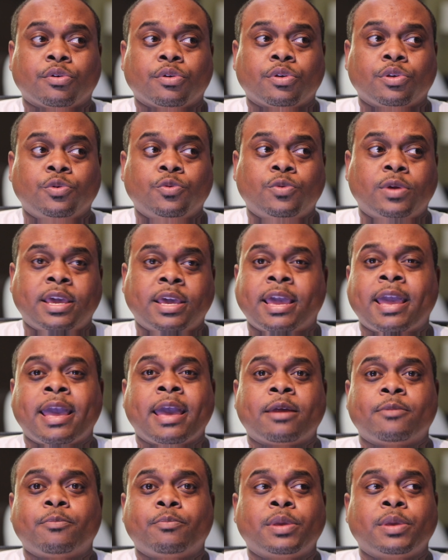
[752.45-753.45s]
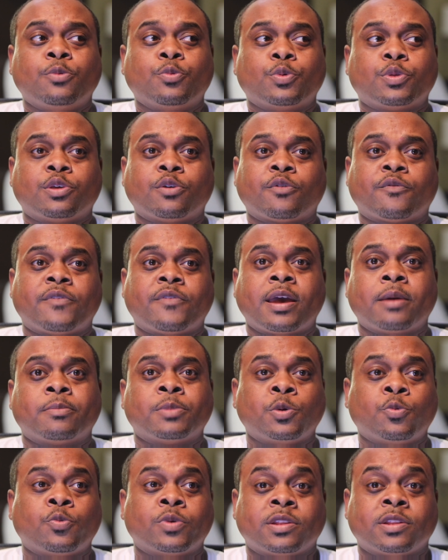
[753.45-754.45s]
you can't be with your
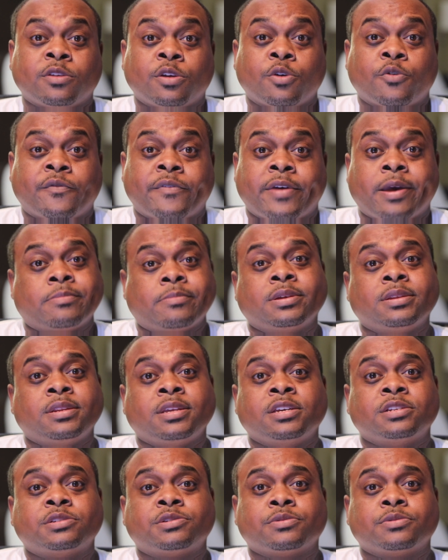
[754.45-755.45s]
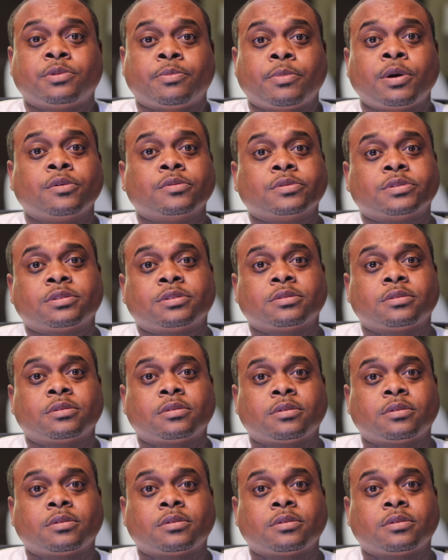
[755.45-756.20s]
family when your family needs you the most.